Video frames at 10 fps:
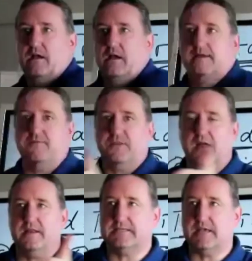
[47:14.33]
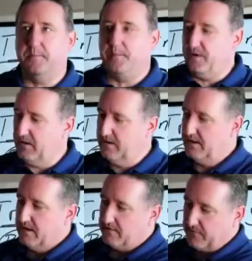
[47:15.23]
I give another example.
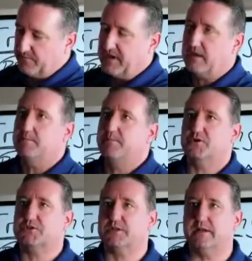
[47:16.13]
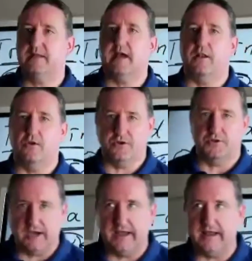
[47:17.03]
For me personally, I learned
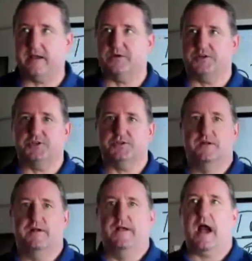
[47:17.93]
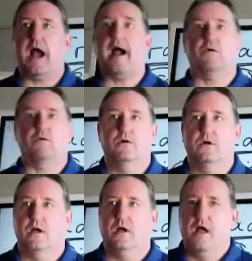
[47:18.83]
Thai language. How?
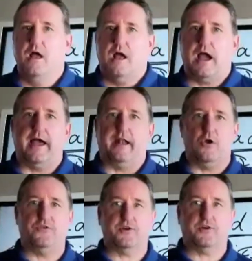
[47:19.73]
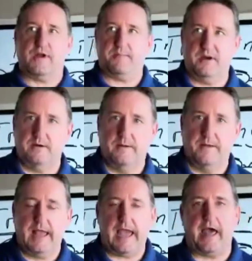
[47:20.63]
I learned the grammar,
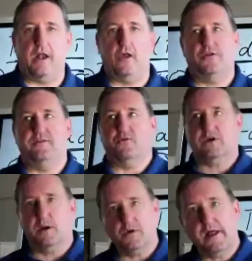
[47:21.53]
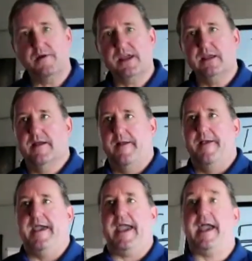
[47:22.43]
I learned the vocabulary,
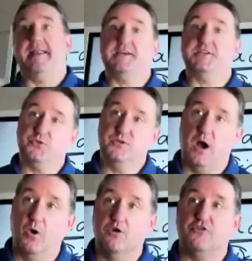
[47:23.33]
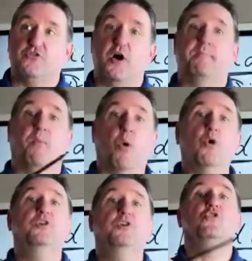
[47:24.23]
and as you know, the
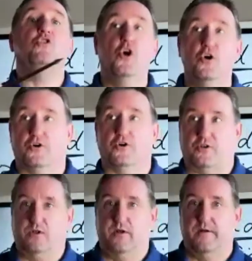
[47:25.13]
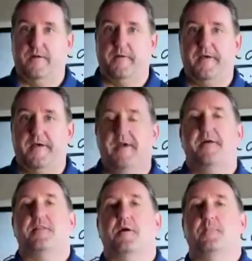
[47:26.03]
more you learn,
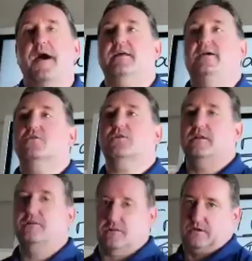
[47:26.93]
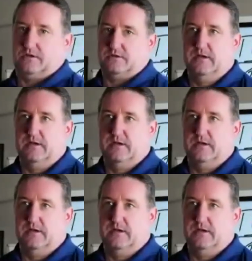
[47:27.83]
the better you can do it.